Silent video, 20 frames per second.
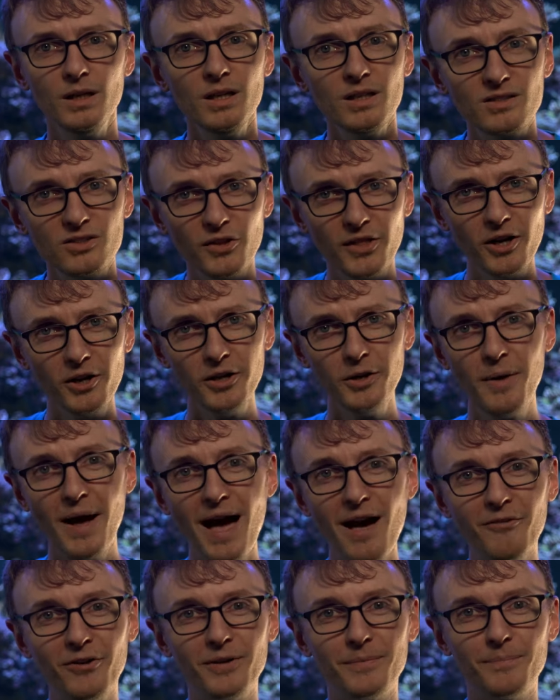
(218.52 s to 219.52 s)
So there you
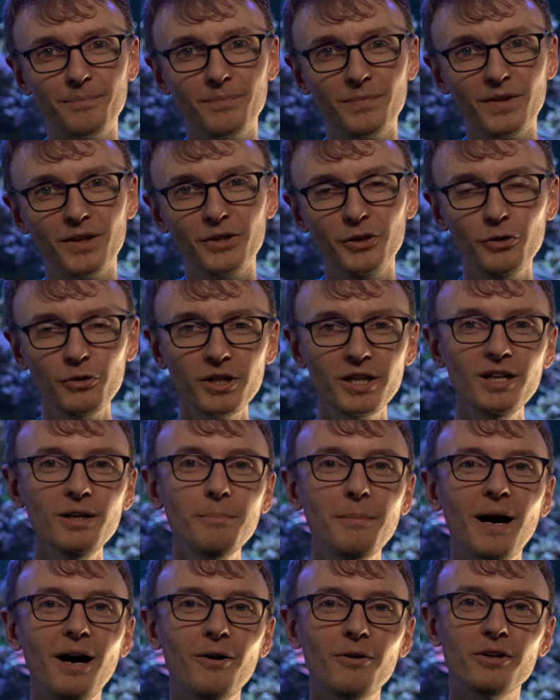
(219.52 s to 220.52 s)
have it. You
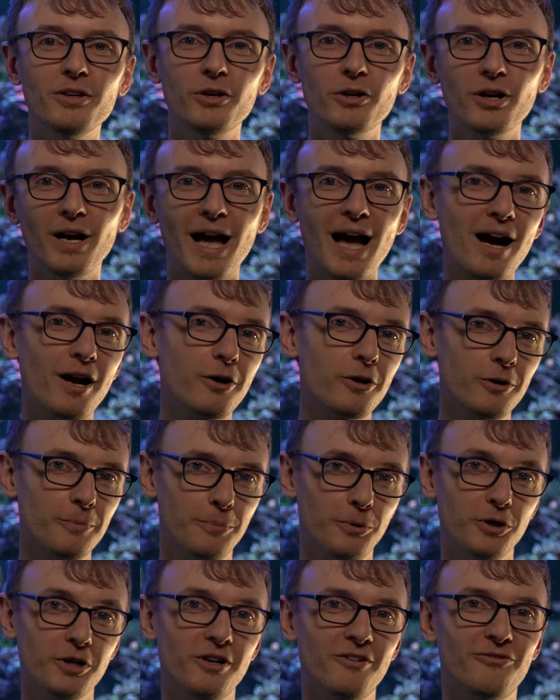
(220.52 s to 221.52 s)
can mount your
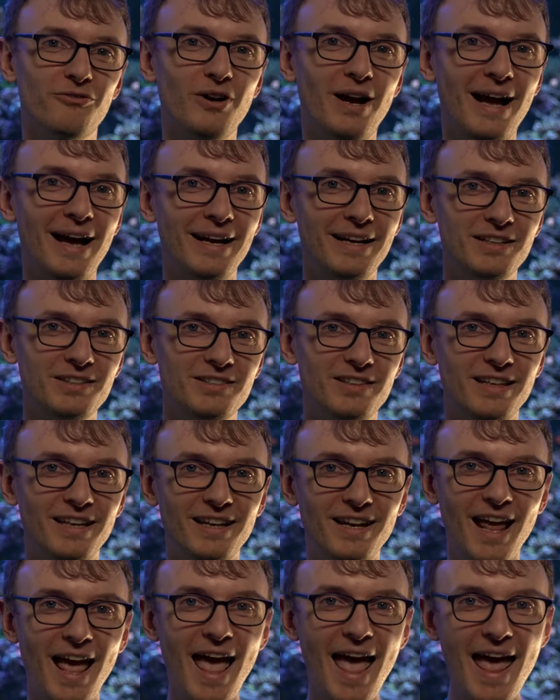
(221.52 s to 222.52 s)
Acropora frags
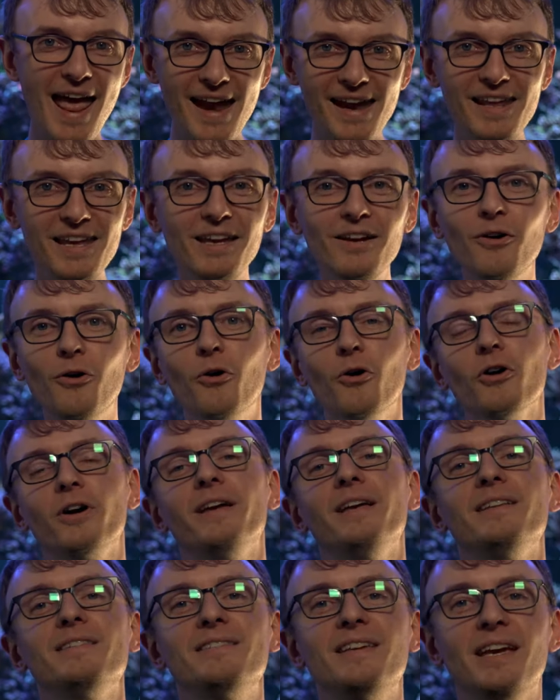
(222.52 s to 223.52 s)
in any
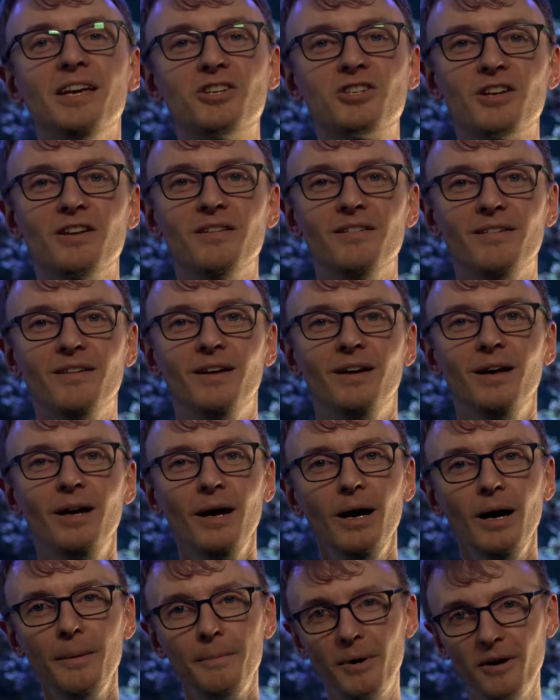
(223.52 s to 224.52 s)
orientation,
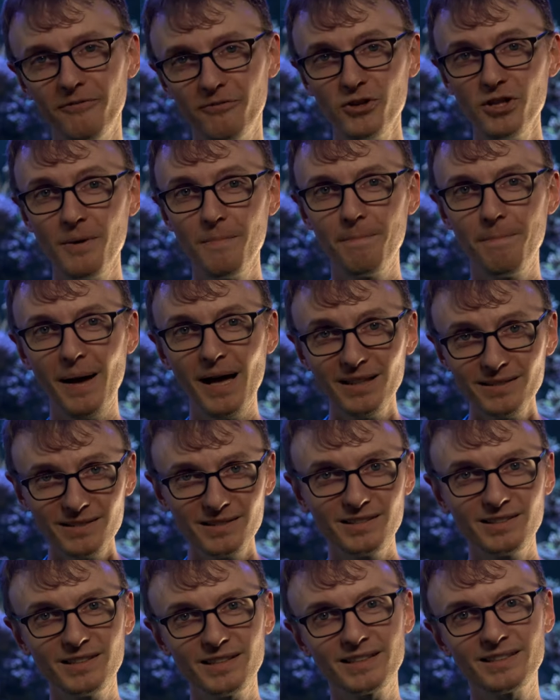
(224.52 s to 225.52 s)
but for the
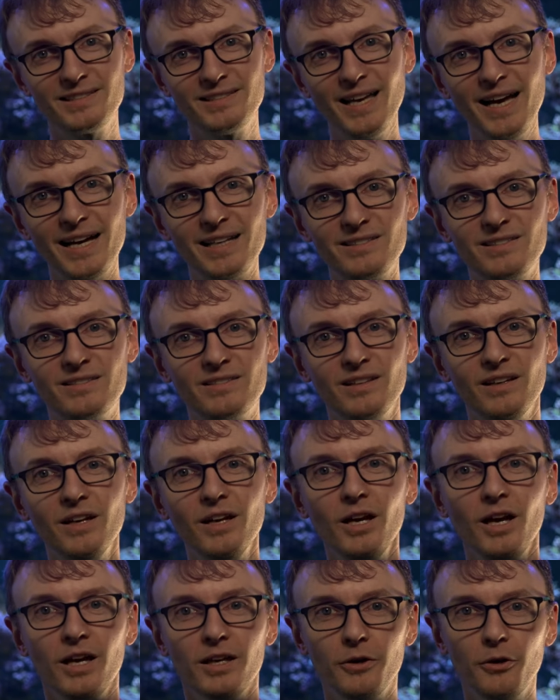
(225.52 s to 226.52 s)
best success,
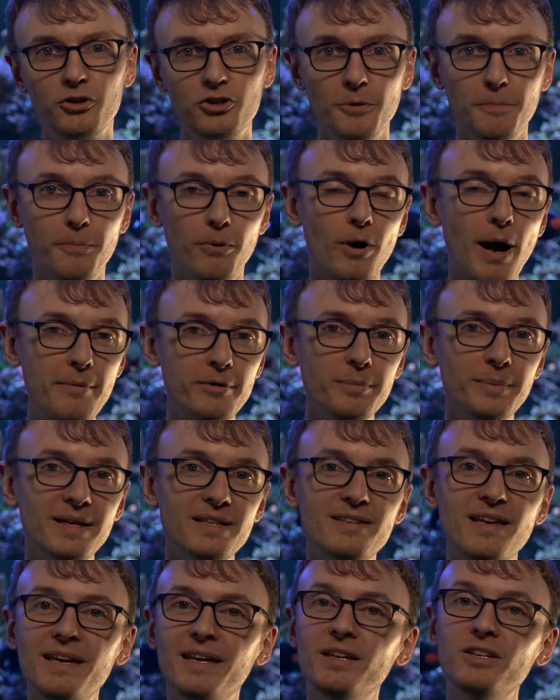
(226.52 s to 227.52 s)
you should probably
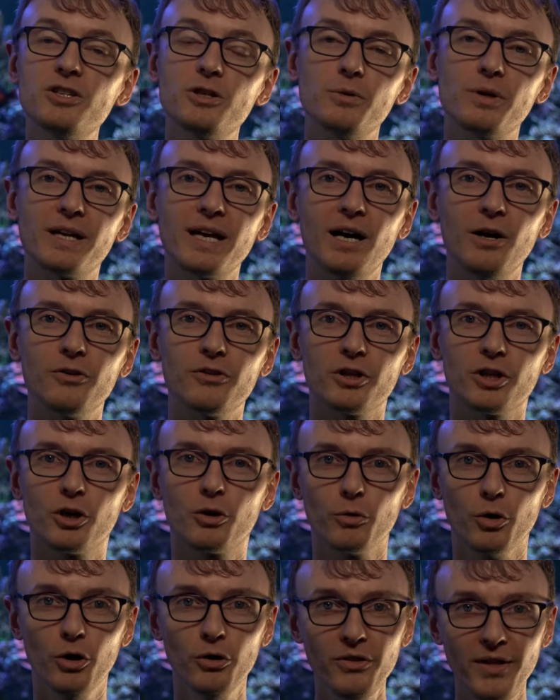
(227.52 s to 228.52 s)
take into account the
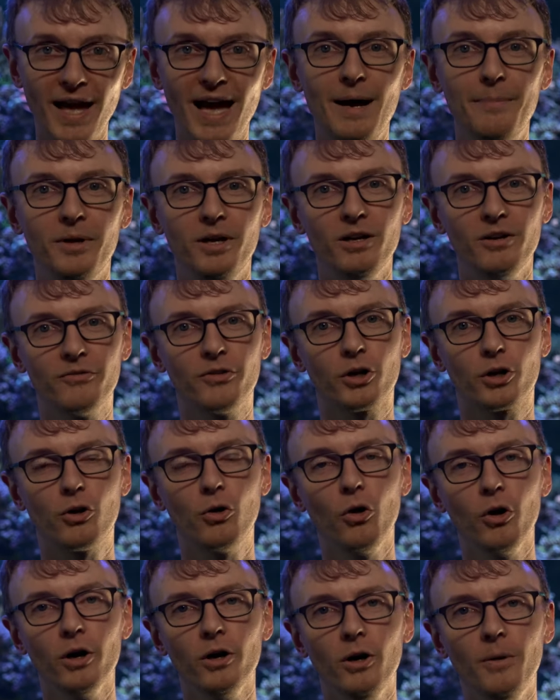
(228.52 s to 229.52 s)
growth habit of the
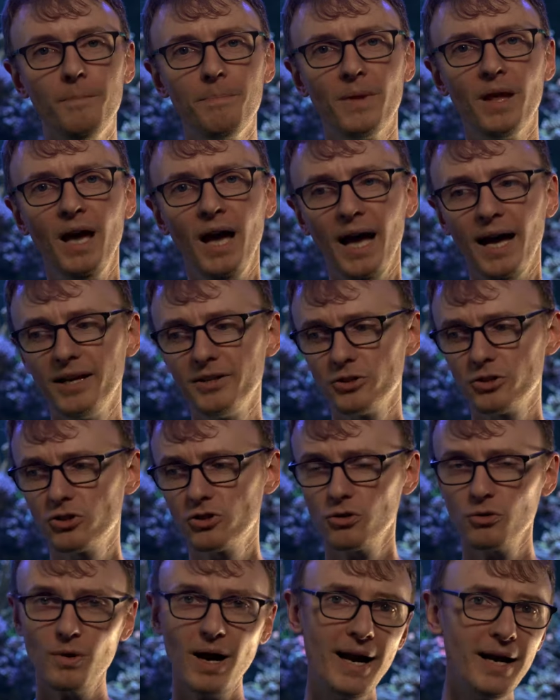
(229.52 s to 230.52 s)
coral and
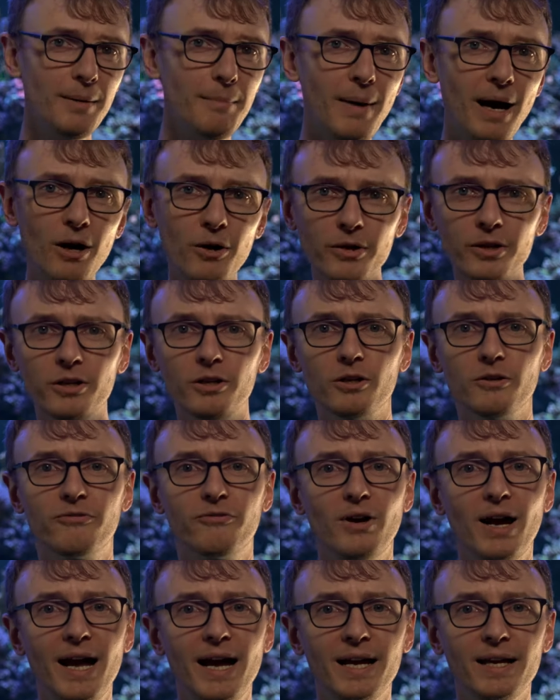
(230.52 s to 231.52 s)
try to mount your
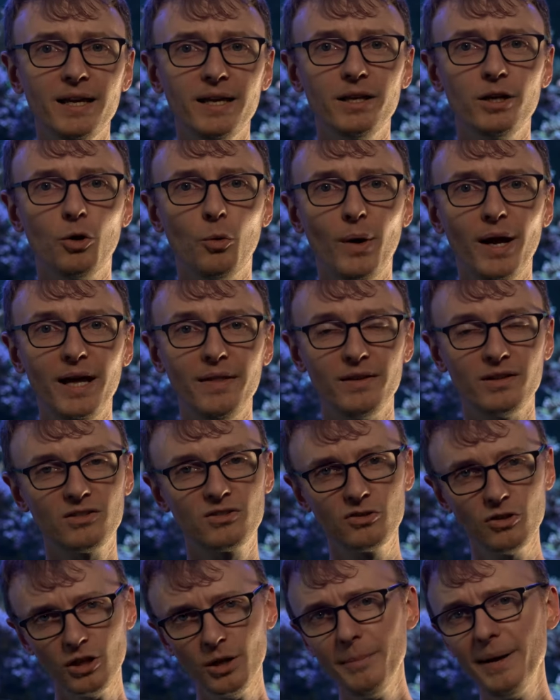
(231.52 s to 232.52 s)
frag in a way that
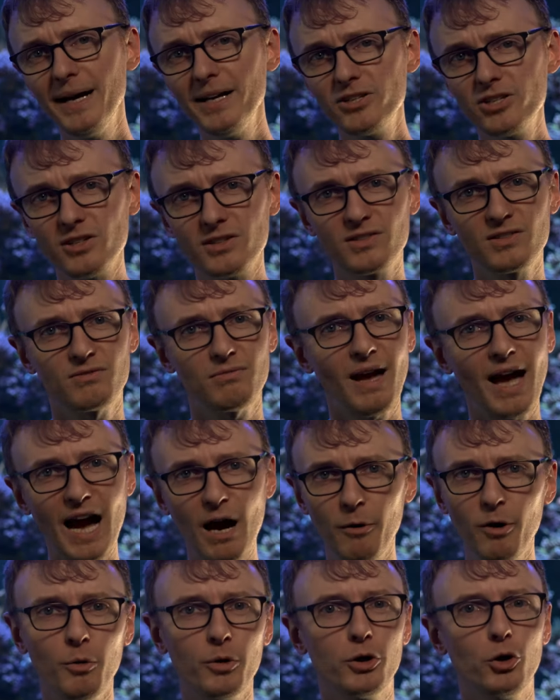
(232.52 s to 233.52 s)
sort of matches
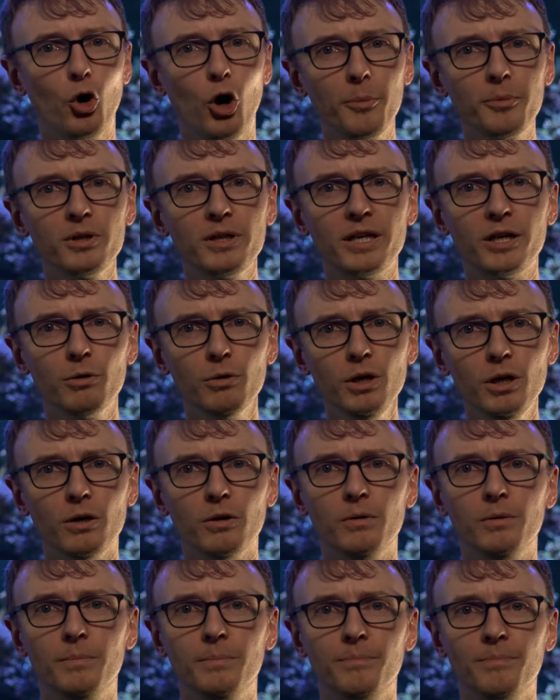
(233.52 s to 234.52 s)
how it would normally
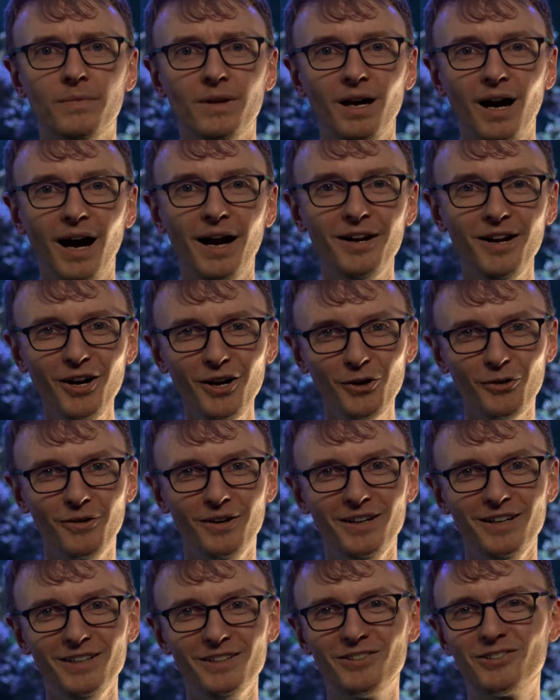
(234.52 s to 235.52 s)
grow. I know,
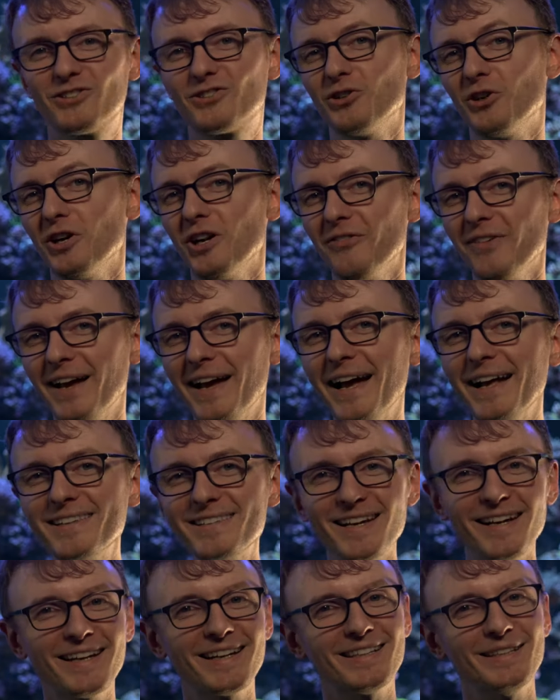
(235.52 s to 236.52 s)
sort of
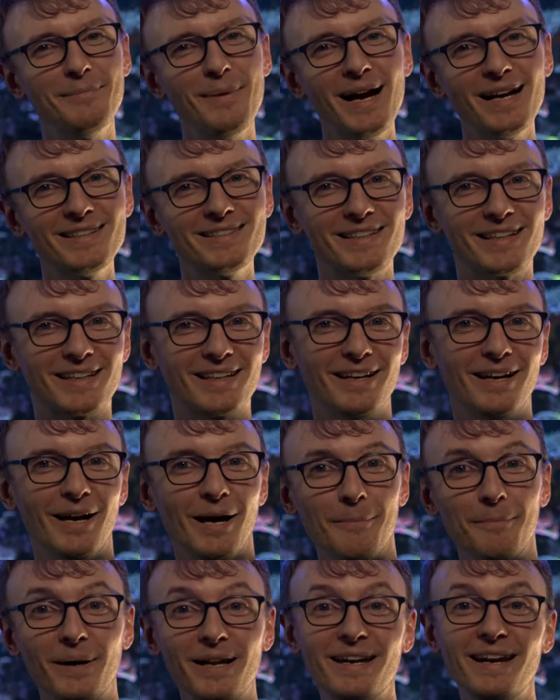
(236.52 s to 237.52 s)
anticlimactic,
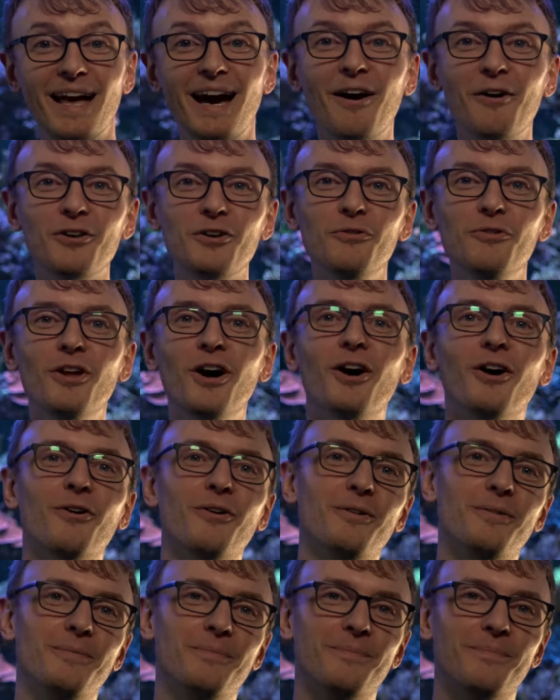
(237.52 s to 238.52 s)
but now you know.